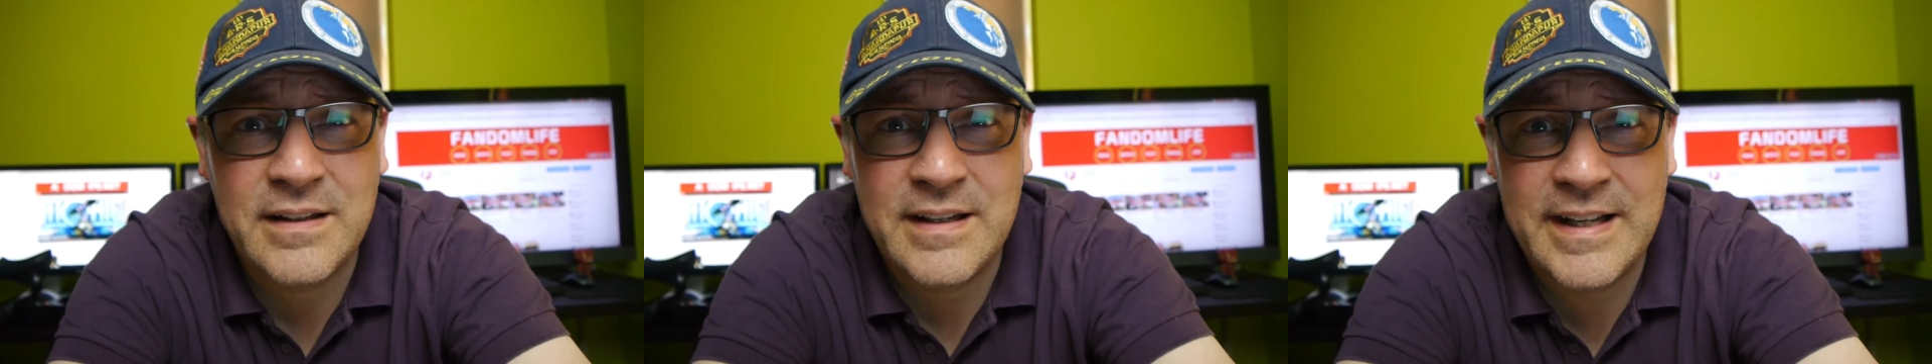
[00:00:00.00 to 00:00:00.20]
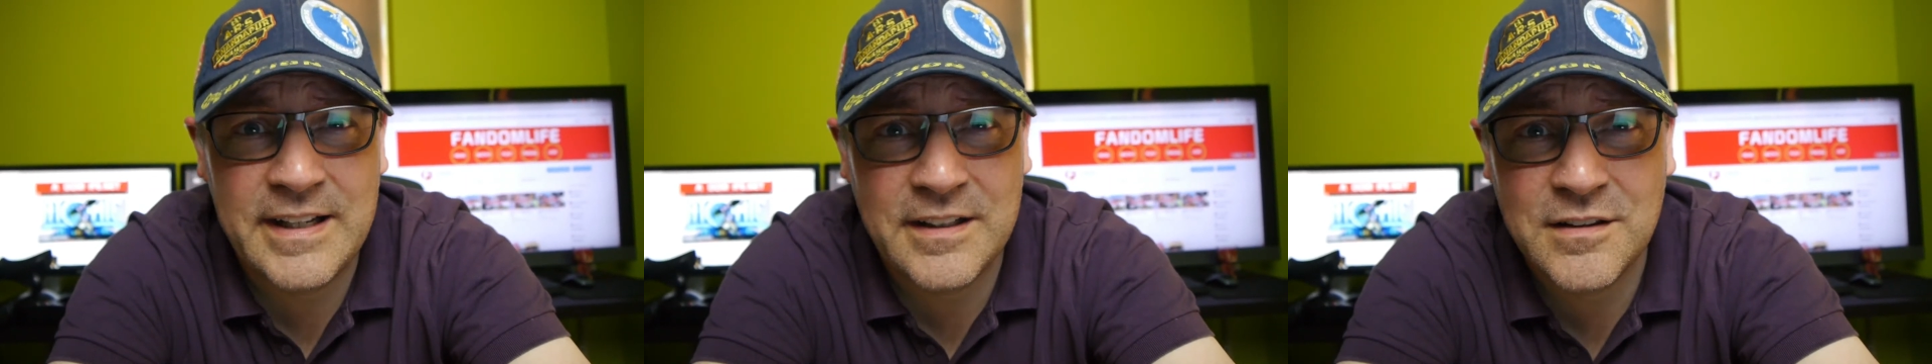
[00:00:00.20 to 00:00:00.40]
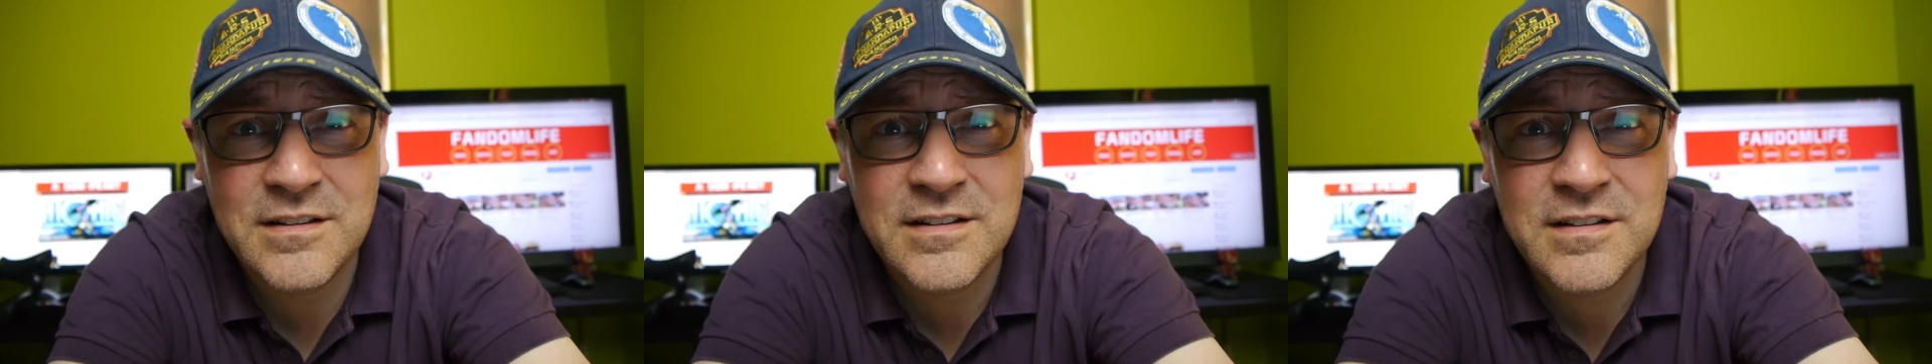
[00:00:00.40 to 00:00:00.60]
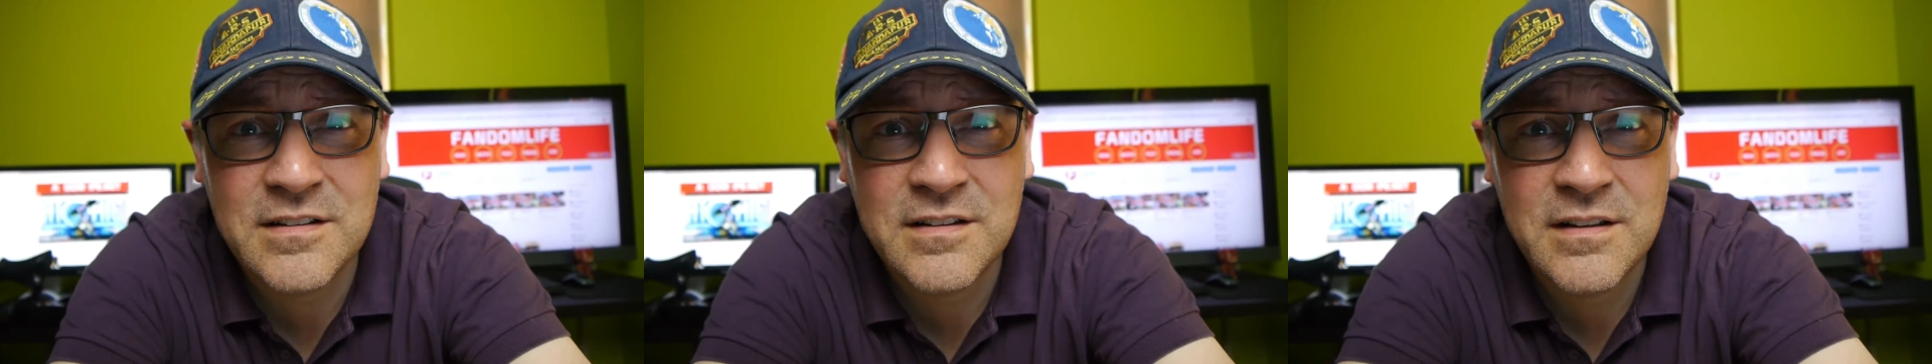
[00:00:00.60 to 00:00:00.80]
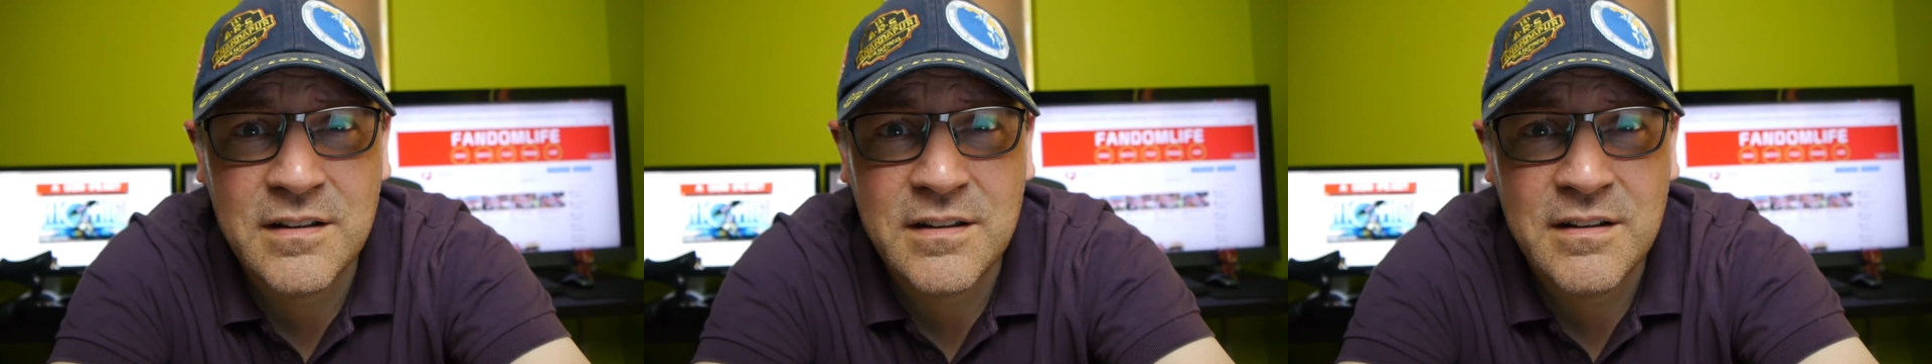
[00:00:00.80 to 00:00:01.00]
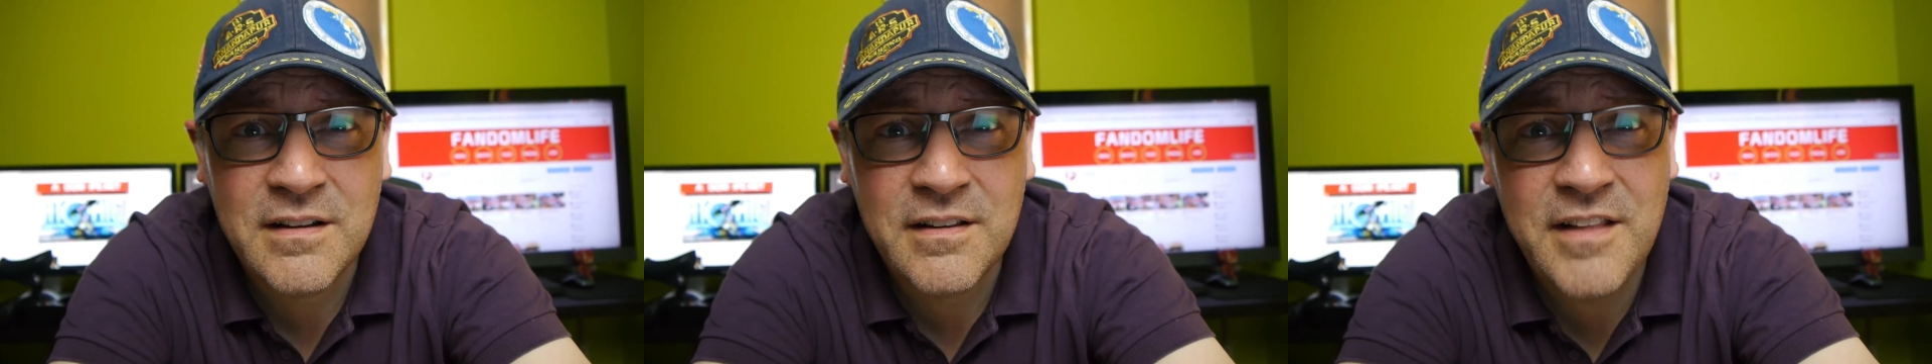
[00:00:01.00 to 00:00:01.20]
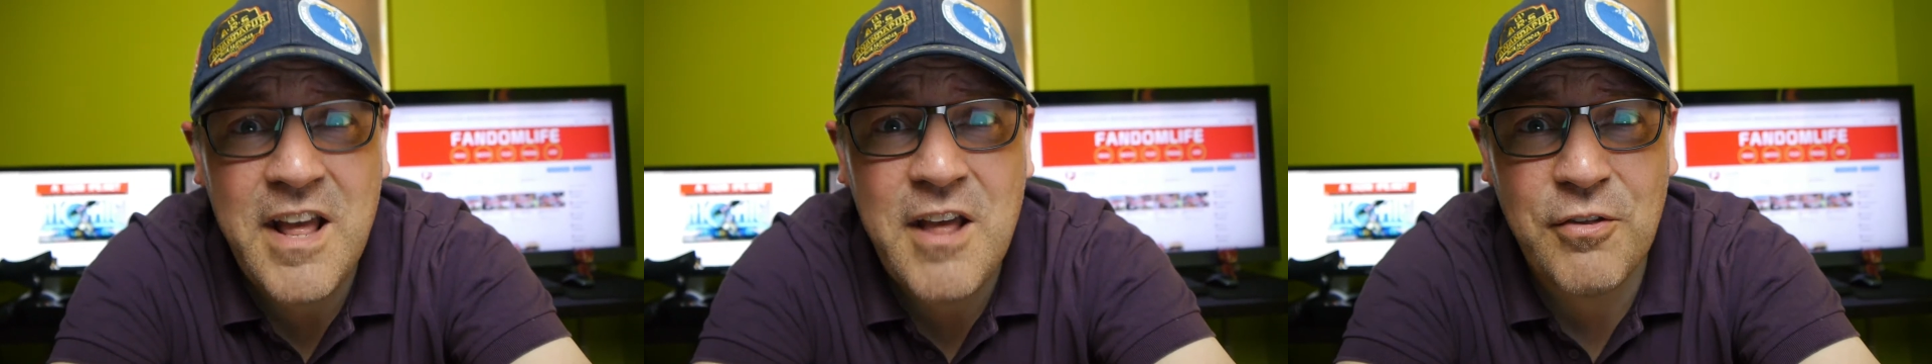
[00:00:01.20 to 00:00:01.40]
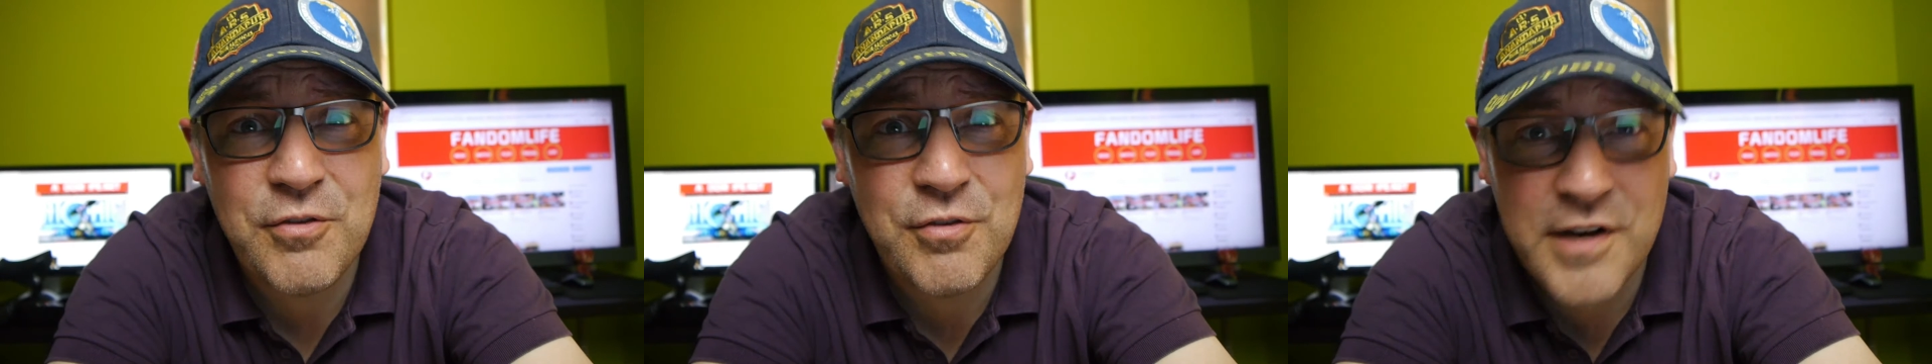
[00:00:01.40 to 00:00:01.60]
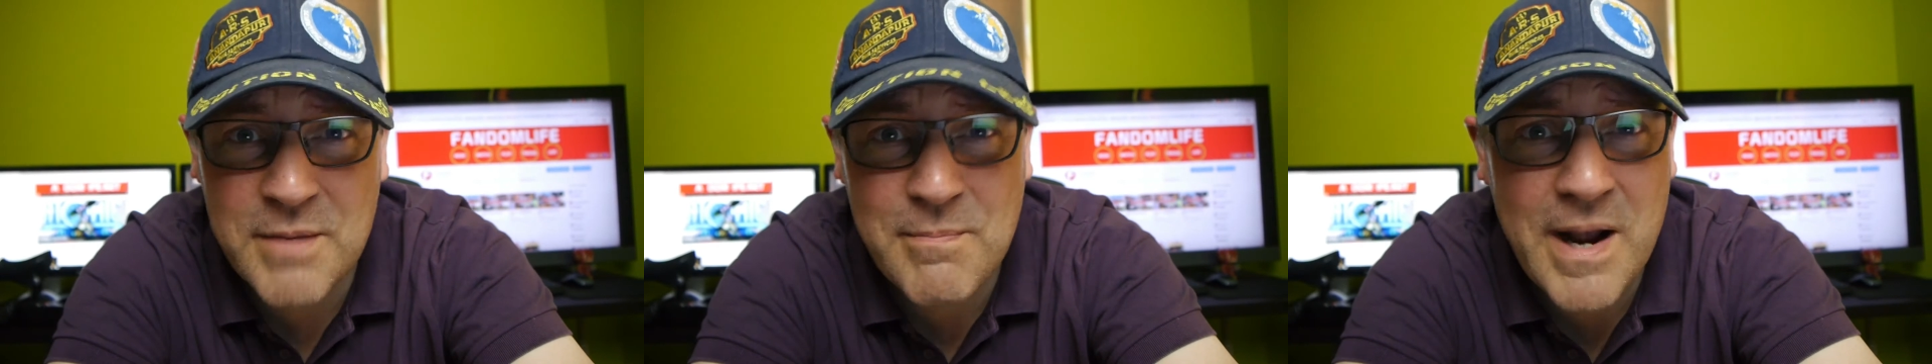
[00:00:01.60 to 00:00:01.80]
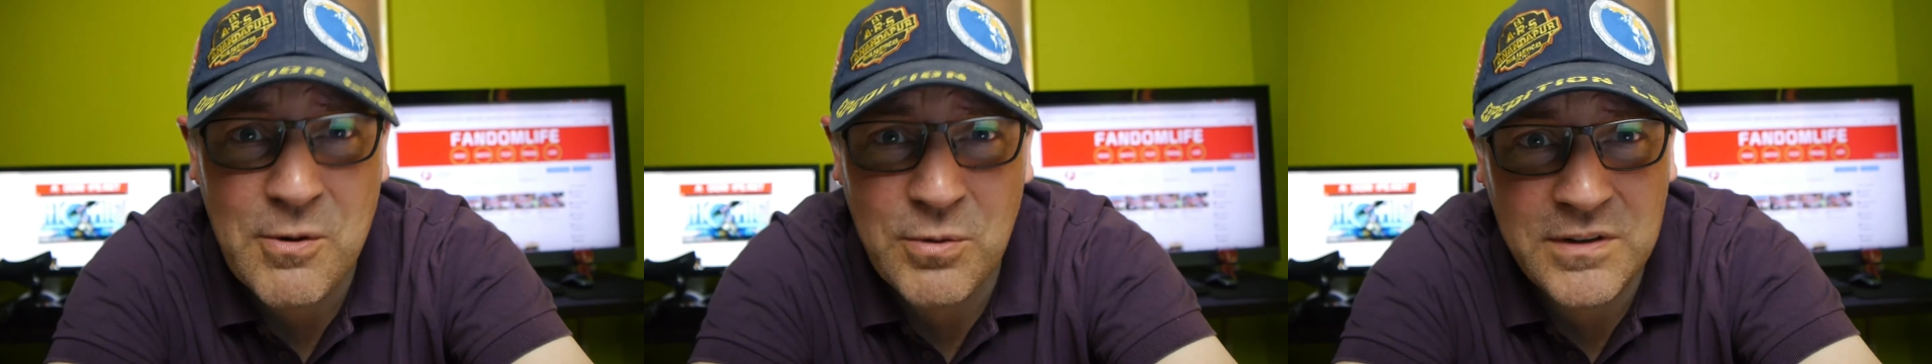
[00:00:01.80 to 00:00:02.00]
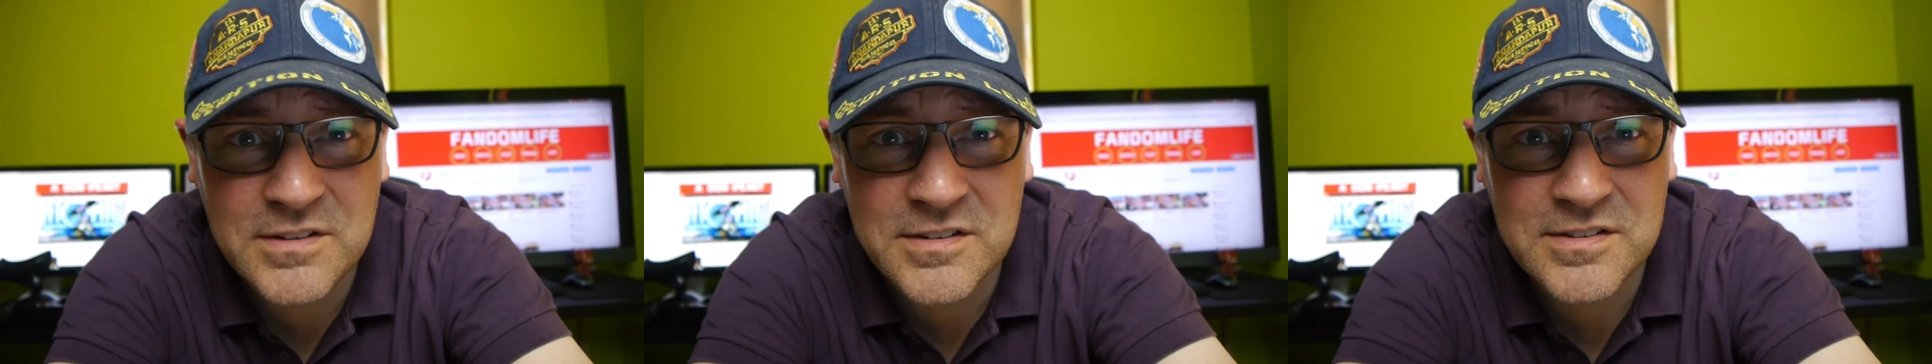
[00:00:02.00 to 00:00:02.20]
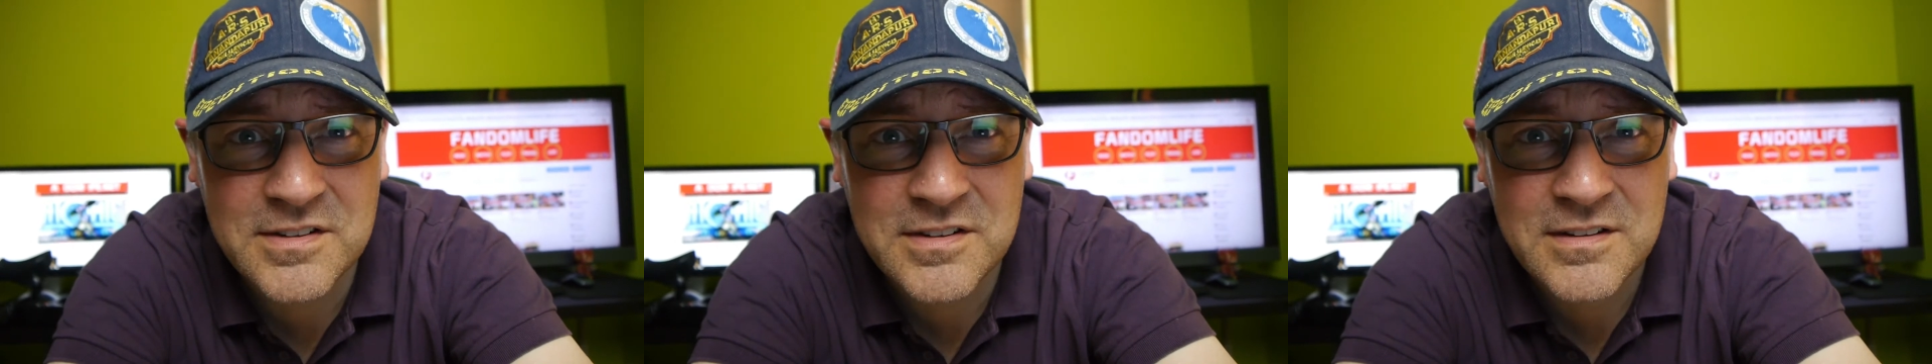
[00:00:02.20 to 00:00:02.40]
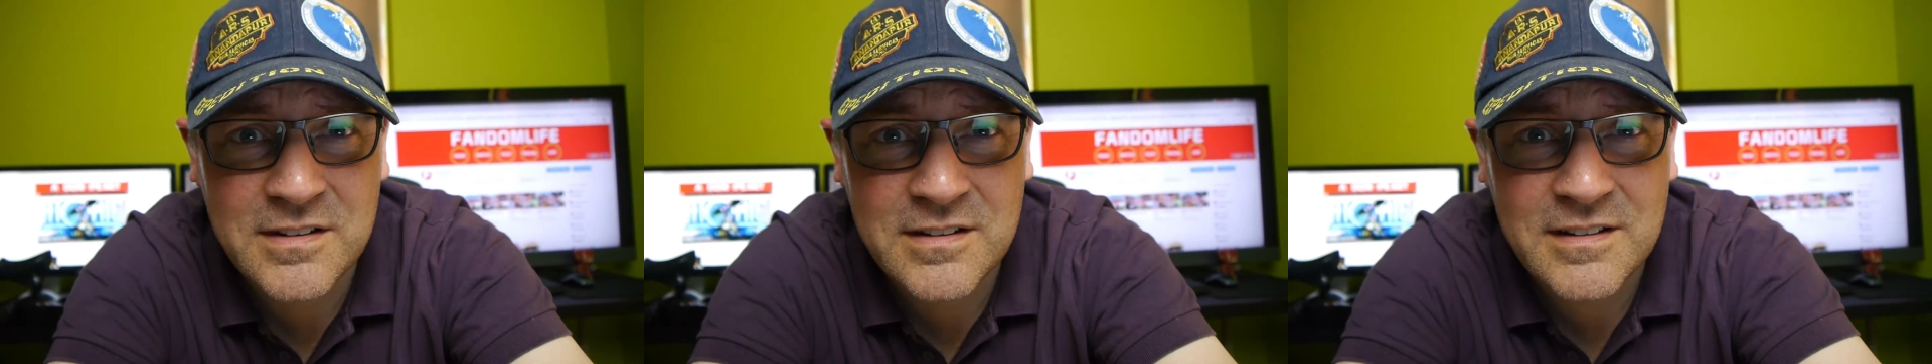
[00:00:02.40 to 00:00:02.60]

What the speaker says: hills, they're 3 mountains.